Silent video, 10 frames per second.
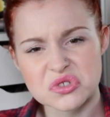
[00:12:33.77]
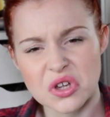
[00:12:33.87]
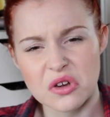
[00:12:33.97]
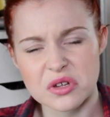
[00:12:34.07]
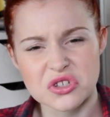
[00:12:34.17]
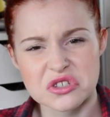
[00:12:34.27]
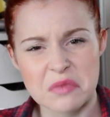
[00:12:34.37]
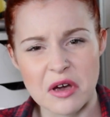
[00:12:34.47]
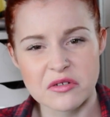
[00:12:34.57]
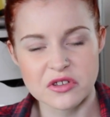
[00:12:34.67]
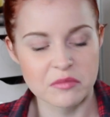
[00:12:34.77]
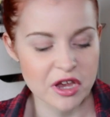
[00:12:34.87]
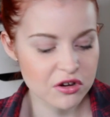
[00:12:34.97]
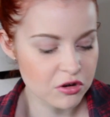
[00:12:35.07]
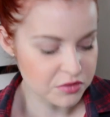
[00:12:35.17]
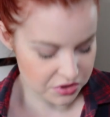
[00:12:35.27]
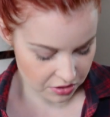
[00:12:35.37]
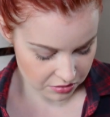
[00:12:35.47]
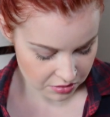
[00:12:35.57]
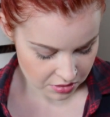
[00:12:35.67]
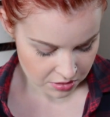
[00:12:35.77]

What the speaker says: so it just smells like makeup, so